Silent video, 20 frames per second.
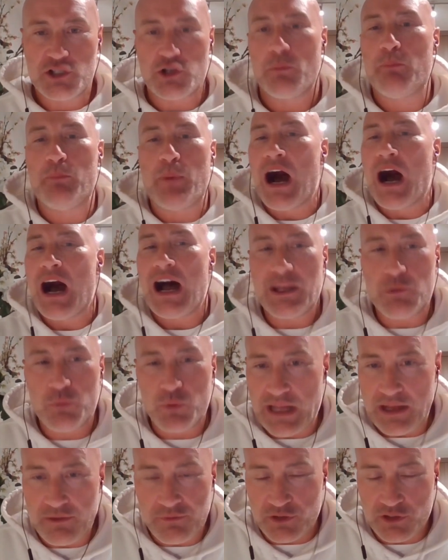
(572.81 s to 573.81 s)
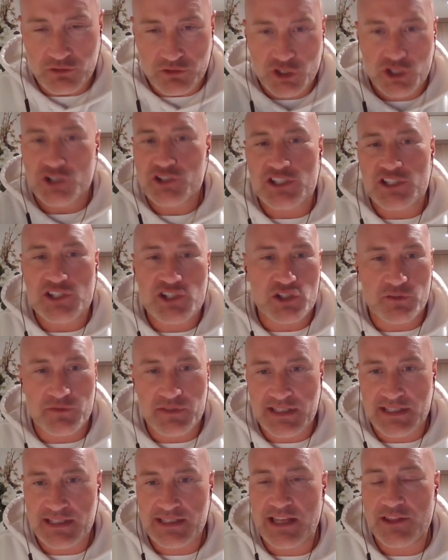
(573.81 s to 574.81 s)
to buy whatever goods and
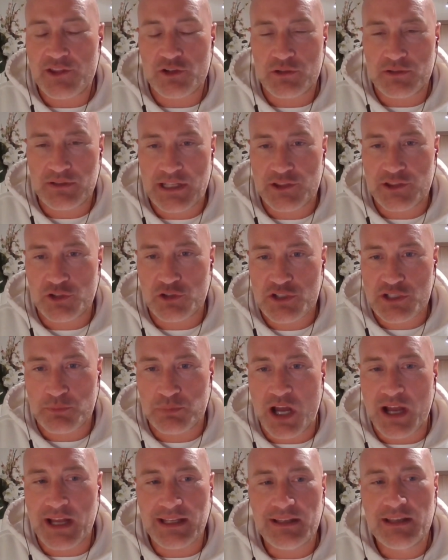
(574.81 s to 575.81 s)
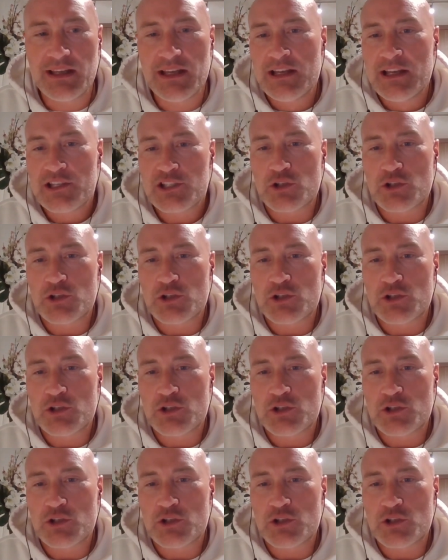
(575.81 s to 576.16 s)
services that they're supplying.